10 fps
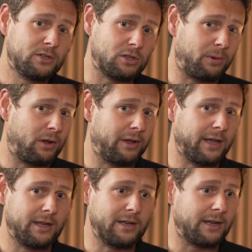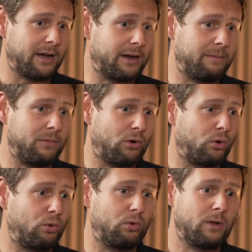supplying
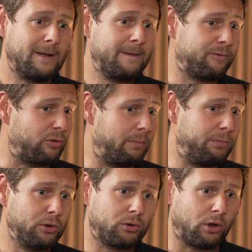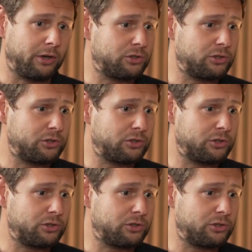all from blue collar